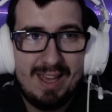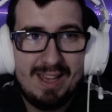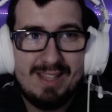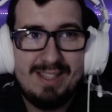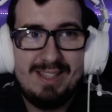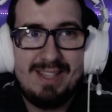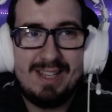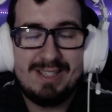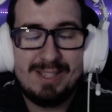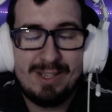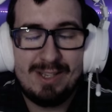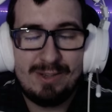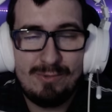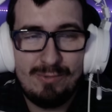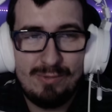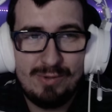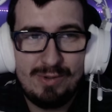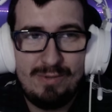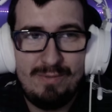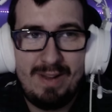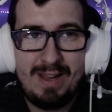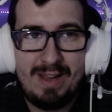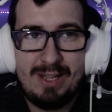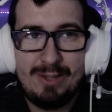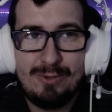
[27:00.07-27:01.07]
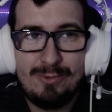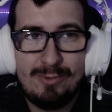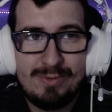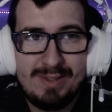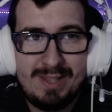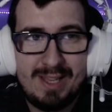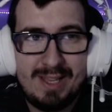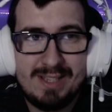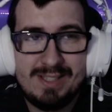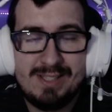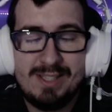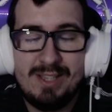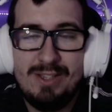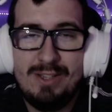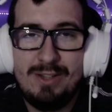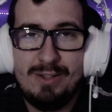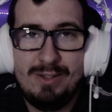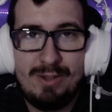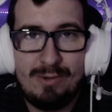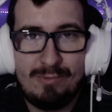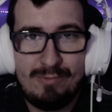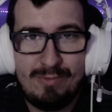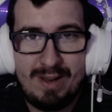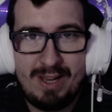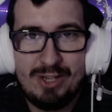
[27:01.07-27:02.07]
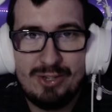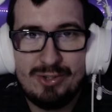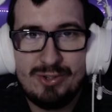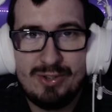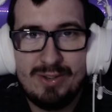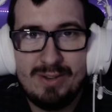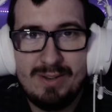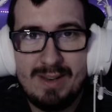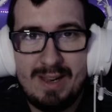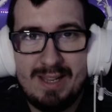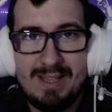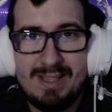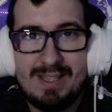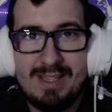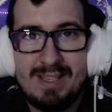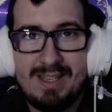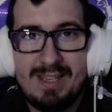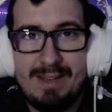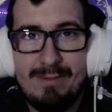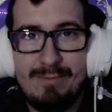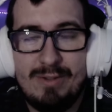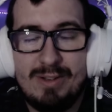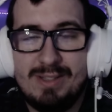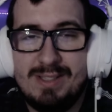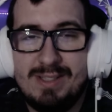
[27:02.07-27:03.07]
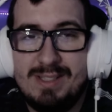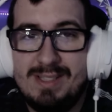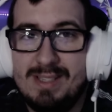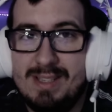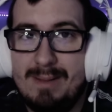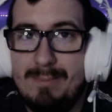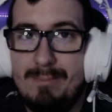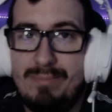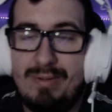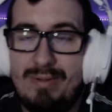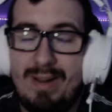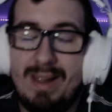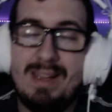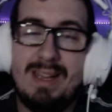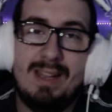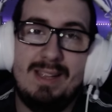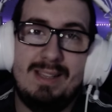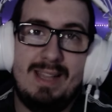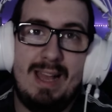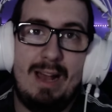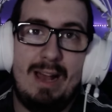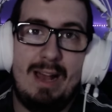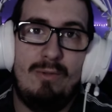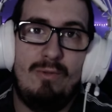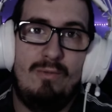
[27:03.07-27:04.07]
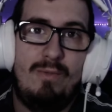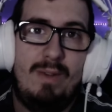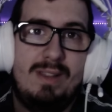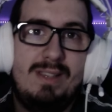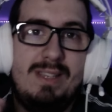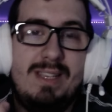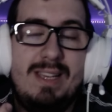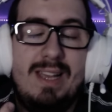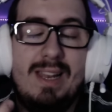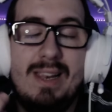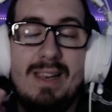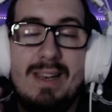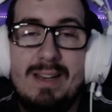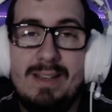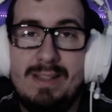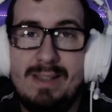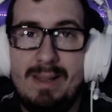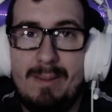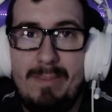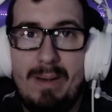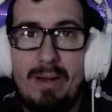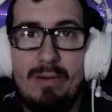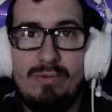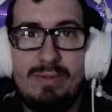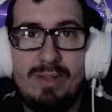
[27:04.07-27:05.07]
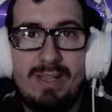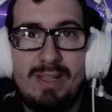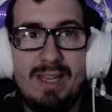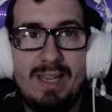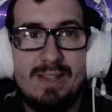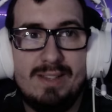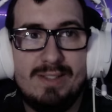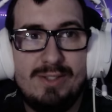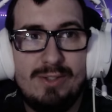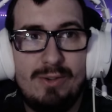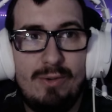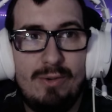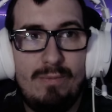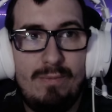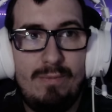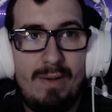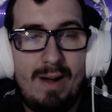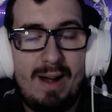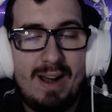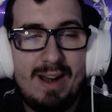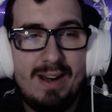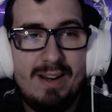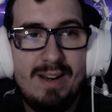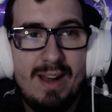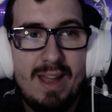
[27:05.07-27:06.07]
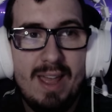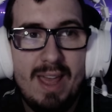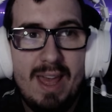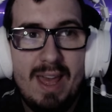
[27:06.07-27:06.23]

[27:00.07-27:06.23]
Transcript: that's a good way to test the duration, and he was breaking down what he learned about Geass so far,